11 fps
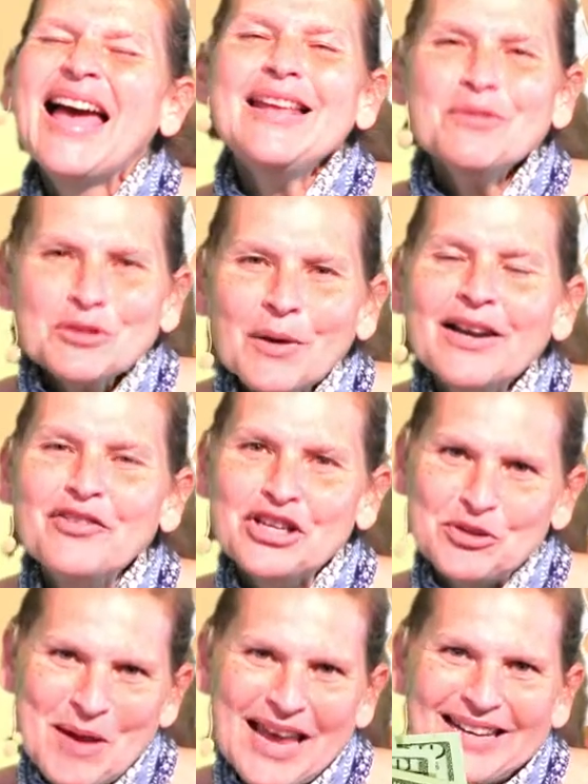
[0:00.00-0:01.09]
And he was quite a
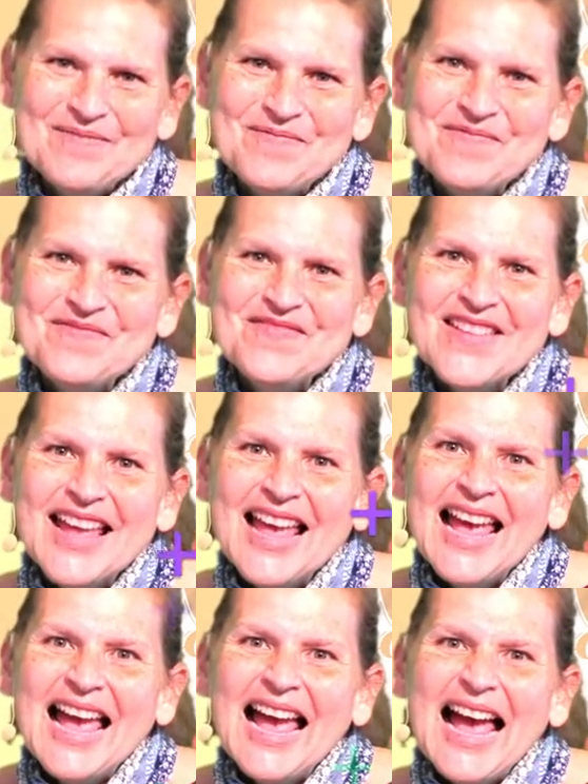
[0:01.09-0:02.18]
rich man.
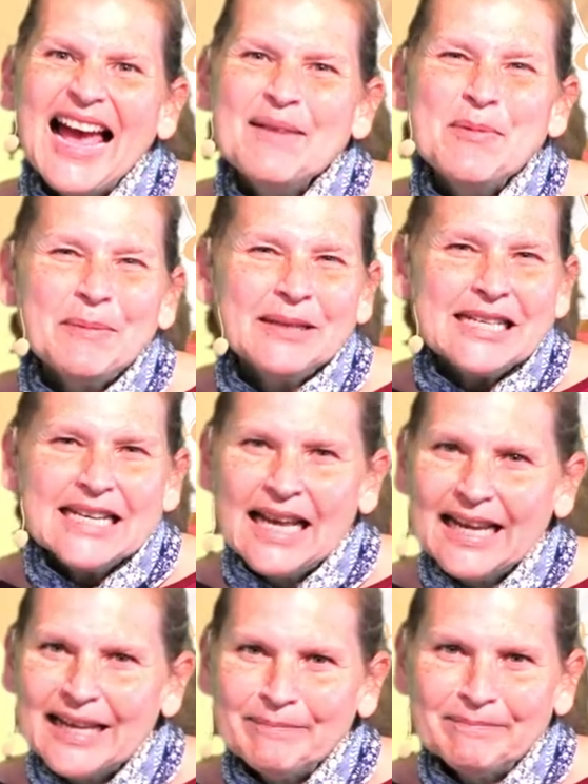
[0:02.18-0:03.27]
And people didn't
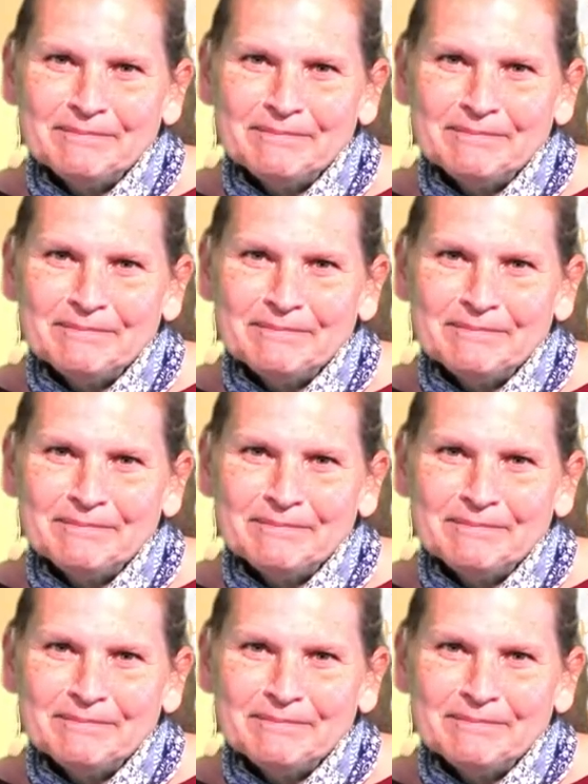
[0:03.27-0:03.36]
like him.